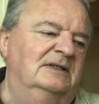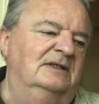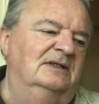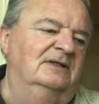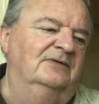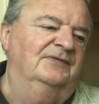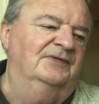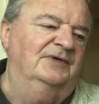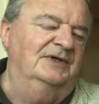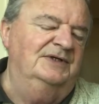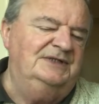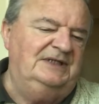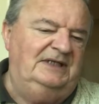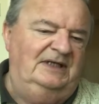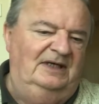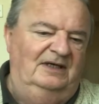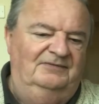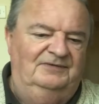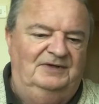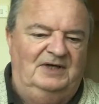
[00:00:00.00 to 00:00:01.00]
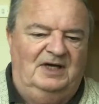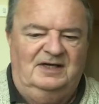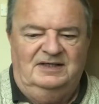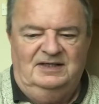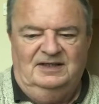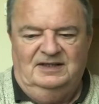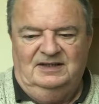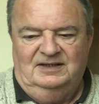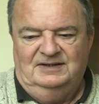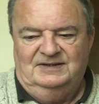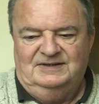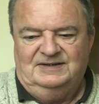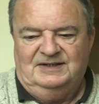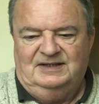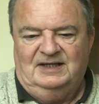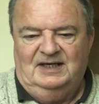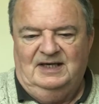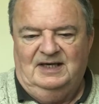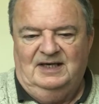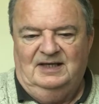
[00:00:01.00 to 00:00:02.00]
The first caveat is
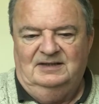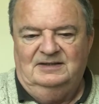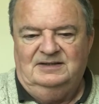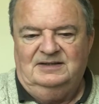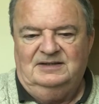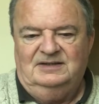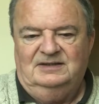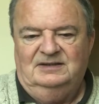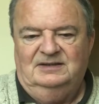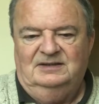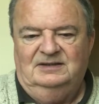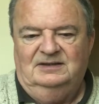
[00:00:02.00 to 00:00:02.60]
that